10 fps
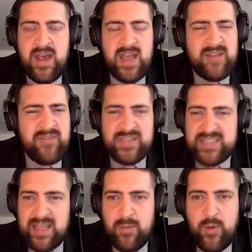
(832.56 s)
and it felt the
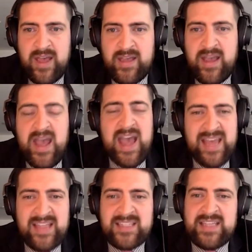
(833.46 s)
same way. And
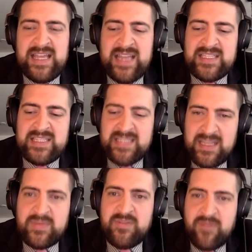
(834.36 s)
that
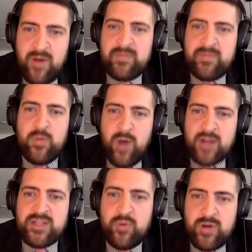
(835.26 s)
stemmed from me
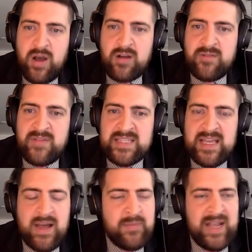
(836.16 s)
watching pornography, is
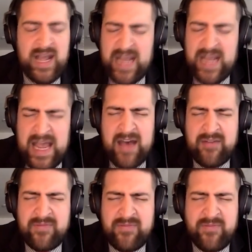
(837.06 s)
that I'm like, I got to
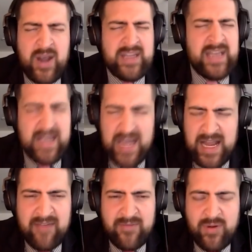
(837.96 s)
have variety. I got to
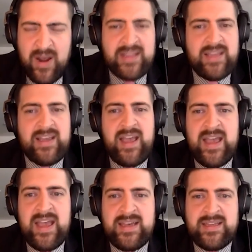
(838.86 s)
have variety.
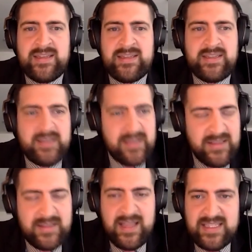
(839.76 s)
And
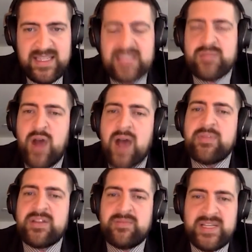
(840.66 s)
that's a
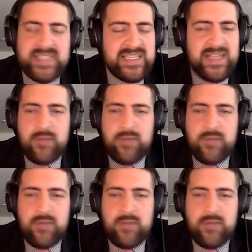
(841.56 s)
problem because that's not